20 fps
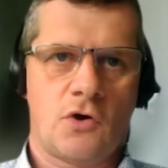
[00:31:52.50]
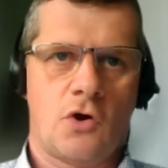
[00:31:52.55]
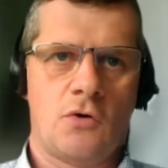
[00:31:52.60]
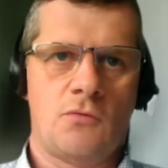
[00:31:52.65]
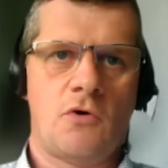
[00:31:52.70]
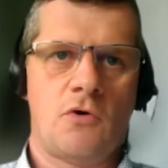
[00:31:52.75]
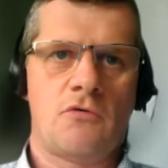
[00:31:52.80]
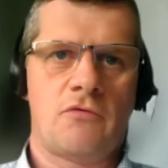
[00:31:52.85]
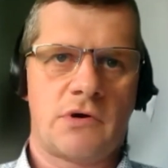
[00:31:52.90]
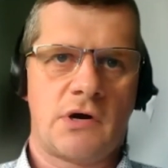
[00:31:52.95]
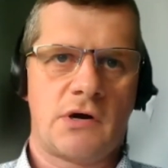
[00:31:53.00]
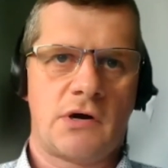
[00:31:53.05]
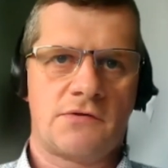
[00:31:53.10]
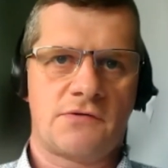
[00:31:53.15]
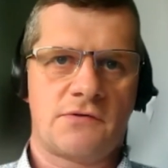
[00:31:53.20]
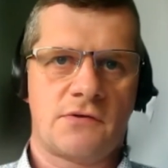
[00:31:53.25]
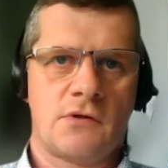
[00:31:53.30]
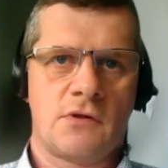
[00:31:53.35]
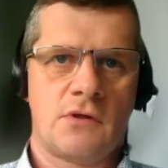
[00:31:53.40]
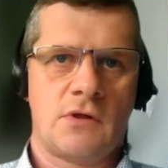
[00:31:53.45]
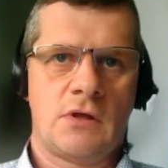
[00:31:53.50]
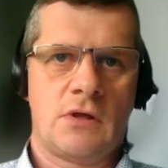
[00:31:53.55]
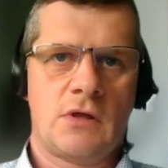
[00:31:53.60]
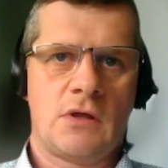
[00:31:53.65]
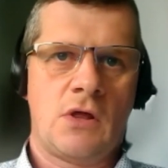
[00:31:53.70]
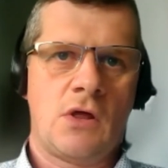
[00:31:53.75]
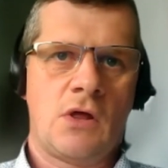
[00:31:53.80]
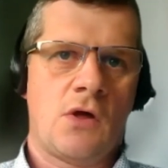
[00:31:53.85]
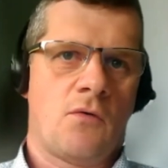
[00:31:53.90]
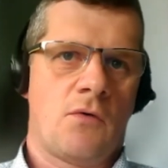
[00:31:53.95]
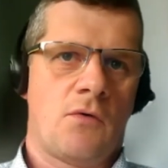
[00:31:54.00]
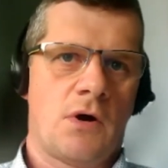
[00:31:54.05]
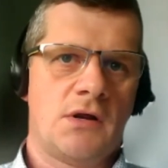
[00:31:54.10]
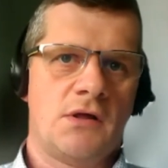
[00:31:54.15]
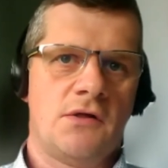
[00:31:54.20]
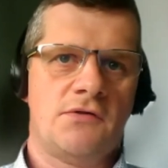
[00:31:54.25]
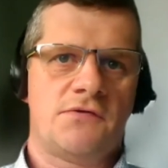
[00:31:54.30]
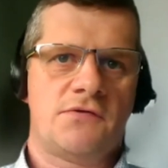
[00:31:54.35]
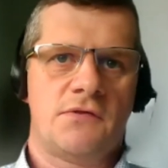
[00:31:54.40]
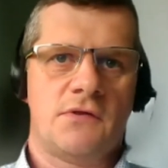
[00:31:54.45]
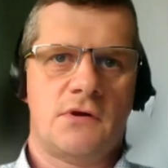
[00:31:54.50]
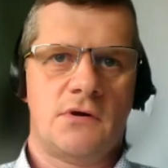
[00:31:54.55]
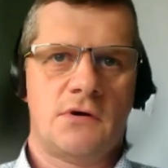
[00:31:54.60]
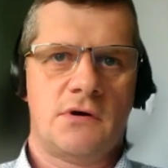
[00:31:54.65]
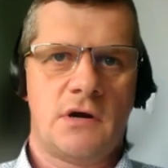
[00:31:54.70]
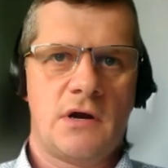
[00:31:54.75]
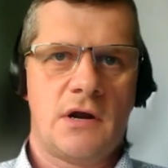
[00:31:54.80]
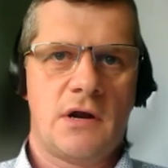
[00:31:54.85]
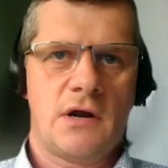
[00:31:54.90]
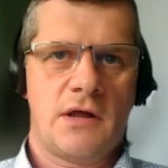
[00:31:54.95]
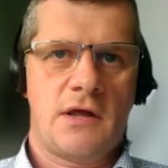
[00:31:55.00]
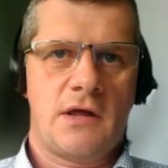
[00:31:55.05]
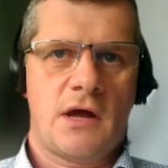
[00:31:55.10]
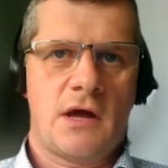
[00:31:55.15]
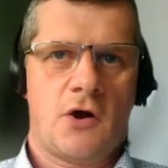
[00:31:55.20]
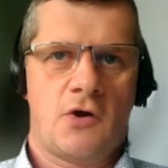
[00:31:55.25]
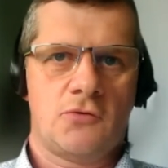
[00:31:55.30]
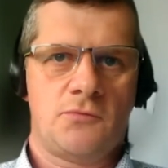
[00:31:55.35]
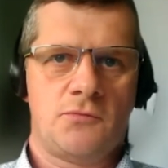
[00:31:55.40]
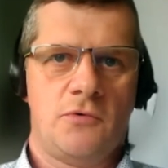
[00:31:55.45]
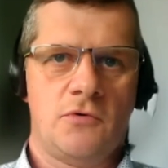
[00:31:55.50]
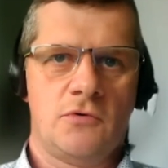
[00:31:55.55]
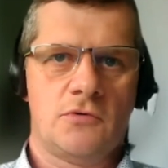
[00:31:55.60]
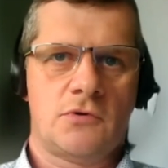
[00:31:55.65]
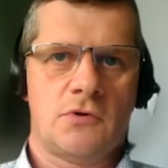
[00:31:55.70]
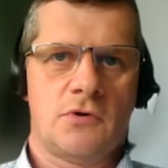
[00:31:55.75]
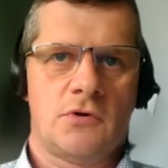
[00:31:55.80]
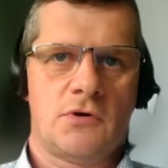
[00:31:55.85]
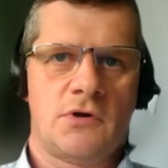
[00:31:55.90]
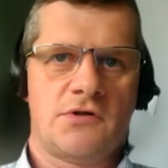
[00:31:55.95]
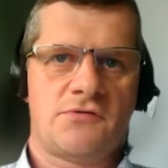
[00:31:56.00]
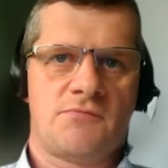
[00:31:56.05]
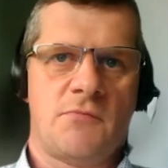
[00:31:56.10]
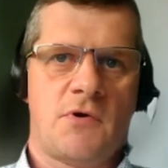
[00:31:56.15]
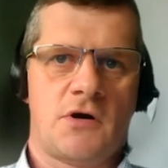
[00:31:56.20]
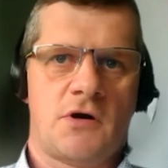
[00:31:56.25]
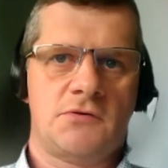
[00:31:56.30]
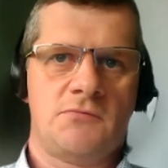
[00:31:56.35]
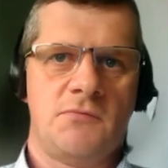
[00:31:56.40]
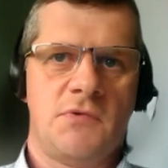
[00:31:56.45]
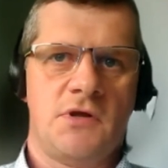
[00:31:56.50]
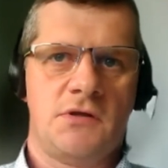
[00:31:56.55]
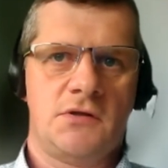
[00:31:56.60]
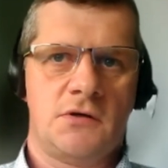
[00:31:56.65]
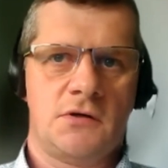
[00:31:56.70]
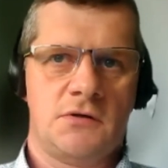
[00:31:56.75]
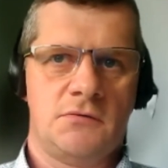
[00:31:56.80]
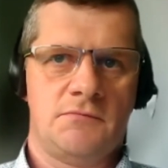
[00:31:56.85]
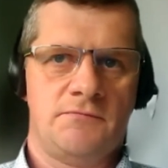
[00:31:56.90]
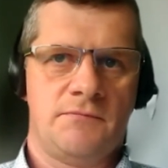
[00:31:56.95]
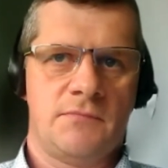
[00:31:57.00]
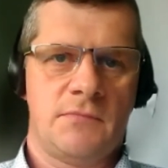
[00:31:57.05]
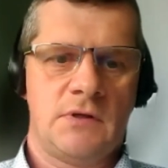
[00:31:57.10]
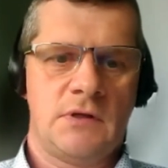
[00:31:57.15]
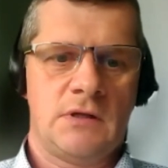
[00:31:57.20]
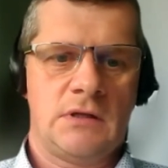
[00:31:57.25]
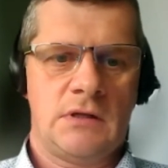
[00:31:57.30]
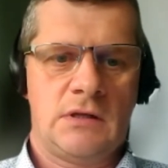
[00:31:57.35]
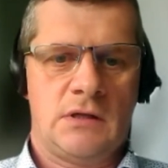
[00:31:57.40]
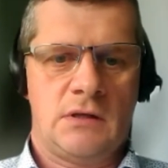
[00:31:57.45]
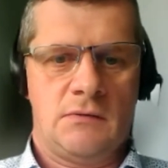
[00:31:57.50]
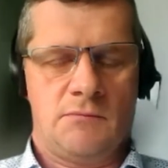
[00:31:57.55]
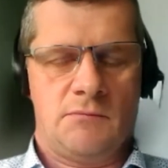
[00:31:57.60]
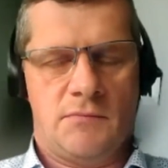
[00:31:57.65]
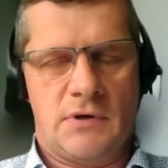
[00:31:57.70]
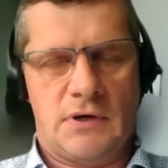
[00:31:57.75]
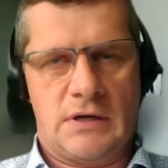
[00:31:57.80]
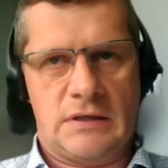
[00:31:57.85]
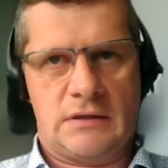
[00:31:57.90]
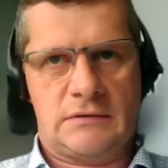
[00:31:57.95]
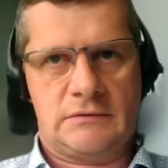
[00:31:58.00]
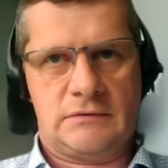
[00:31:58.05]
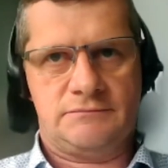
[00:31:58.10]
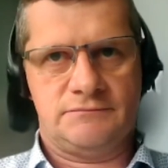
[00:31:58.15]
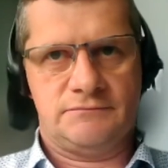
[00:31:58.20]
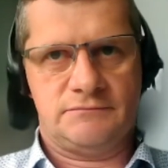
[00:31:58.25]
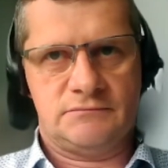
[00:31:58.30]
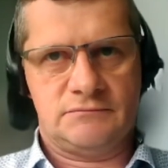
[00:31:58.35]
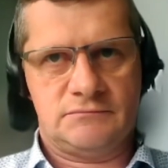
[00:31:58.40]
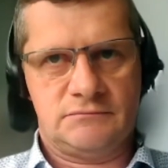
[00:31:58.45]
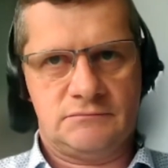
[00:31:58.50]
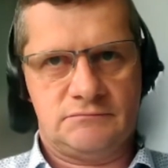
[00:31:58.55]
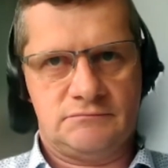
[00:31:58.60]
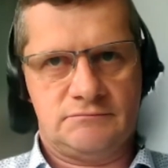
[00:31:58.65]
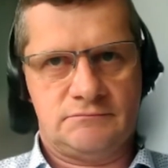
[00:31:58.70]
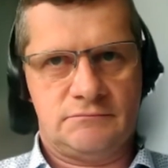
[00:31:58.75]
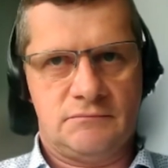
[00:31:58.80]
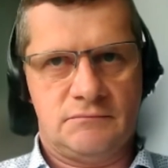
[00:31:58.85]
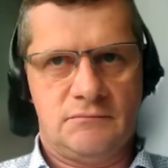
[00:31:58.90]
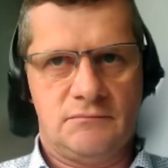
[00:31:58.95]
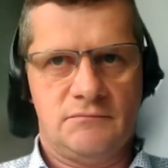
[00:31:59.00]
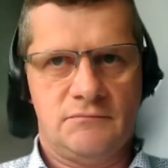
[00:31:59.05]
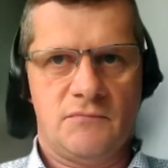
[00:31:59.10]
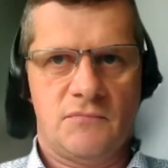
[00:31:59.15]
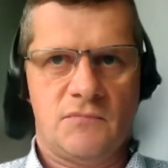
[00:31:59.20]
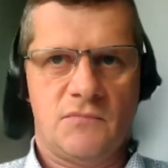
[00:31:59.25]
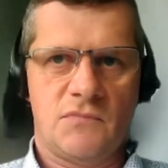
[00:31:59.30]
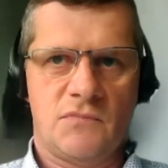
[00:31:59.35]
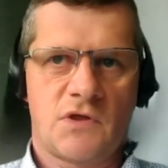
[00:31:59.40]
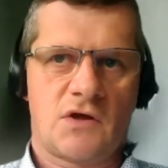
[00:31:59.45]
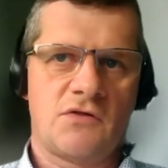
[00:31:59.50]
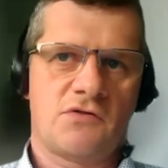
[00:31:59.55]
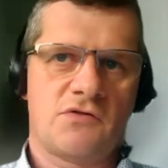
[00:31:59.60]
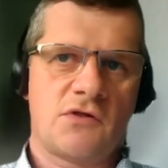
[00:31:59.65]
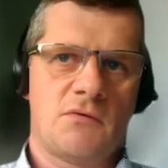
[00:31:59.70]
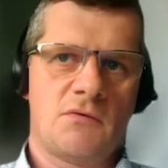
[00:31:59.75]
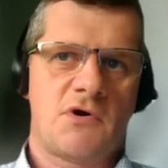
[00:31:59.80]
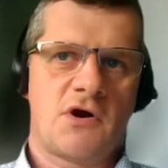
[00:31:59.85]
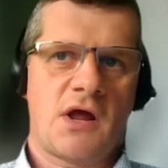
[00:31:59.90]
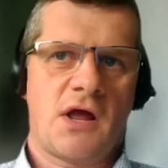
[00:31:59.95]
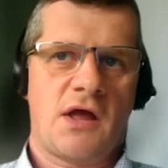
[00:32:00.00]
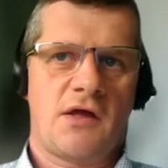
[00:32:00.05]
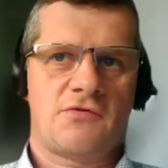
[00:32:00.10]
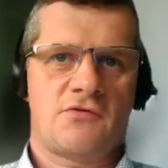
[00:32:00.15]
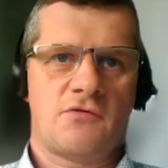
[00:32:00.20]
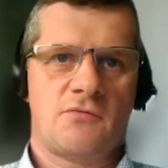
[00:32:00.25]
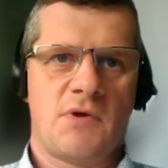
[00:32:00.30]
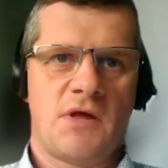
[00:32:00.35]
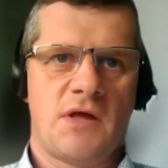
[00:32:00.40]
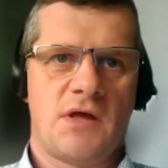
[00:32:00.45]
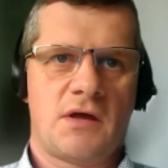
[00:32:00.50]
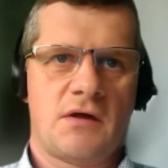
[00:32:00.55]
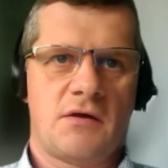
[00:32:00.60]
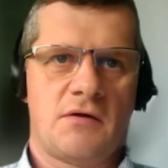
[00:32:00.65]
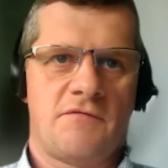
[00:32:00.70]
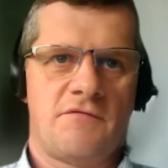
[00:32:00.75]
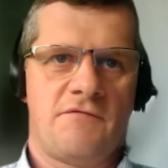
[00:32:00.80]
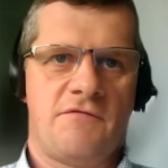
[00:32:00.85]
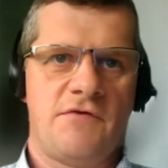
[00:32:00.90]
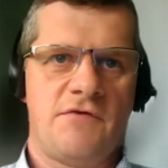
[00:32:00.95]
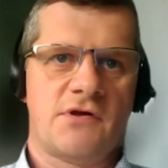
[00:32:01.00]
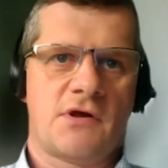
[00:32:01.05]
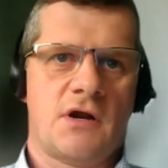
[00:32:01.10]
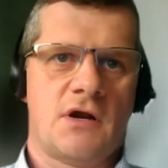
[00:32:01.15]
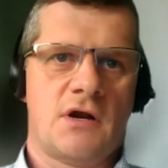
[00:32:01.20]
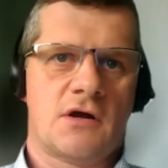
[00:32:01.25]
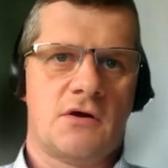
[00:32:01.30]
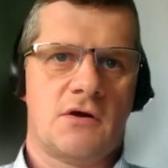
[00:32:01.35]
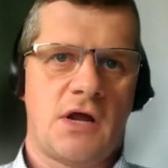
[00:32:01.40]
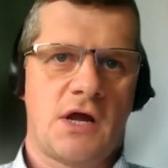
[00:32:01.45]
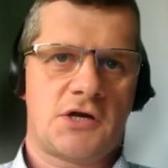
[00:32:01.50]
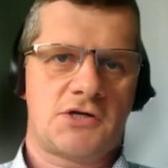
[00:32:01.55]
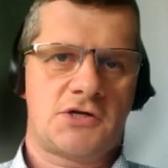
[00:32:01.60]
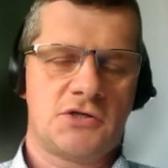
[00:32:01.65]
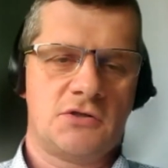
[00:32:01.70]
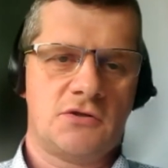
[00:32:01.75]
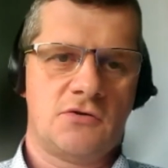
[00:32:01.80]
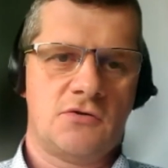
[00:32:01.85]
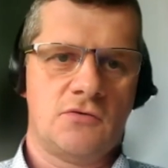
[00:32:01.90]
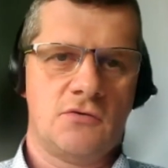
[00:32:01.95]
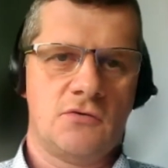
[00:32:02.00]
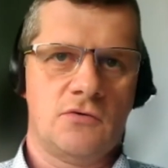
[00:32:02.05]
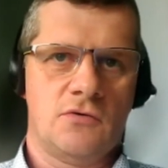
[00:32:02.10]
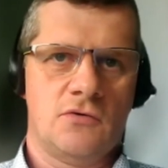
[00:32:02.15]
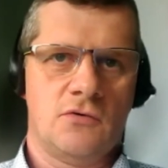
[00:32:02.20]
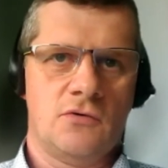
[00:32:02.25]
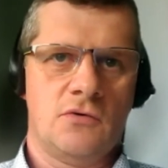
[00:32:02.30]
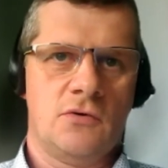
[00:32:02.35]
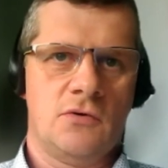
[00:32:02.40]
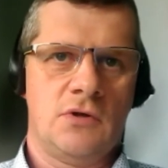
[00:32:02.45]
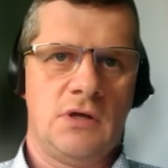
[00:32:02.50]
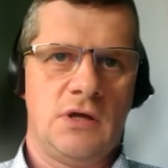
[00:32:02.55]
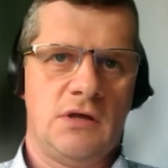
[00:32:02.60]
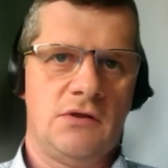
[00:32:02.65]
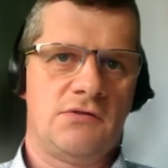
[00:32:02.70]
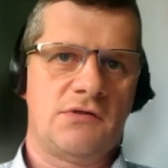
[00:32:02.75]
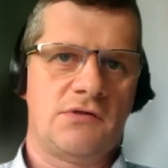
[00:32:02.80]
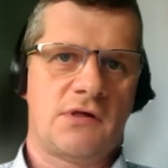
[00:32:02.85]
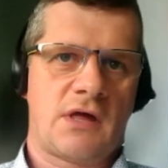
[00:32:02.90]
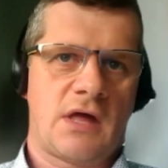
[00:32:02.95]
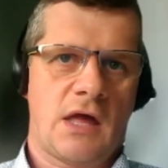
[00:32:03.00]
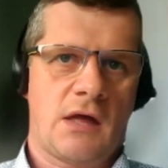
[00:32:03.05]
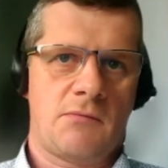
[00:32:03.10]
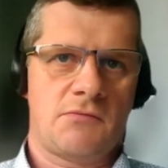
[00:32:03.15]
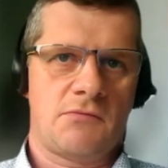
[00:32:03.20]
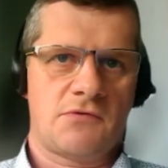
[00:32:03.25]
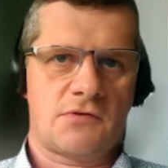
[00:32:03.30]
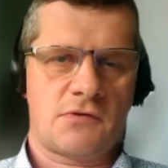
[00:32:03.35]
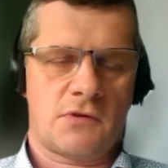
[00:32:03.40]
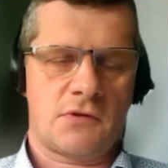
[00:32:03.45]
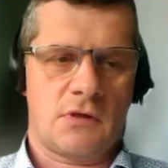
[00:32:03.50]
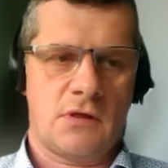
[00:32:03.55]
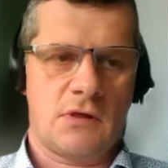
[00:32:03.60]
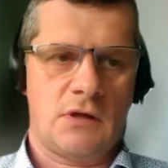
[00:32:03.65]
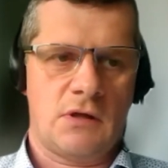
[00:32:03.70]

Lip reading: homeowners. One is the relay output on a smart meter, but the consumer has to make physical connection to its HEMS,